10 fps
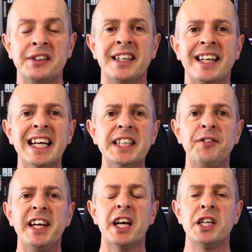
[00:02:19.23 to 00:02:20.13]
Today's
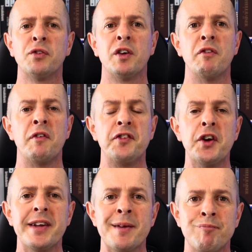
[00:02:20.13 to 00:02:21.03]
video is for the
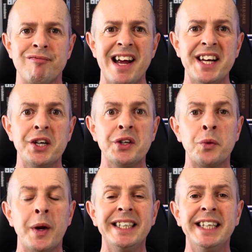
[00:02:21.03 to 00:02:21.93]
review of the brand new
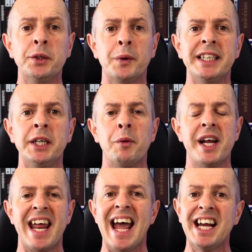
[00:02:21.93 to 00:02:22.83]

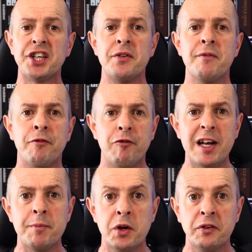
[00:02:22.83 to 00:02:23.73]
2021 action
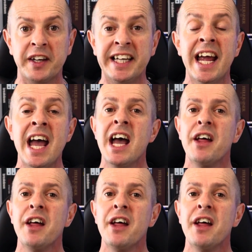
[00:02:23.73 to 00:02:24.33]
thriller movie,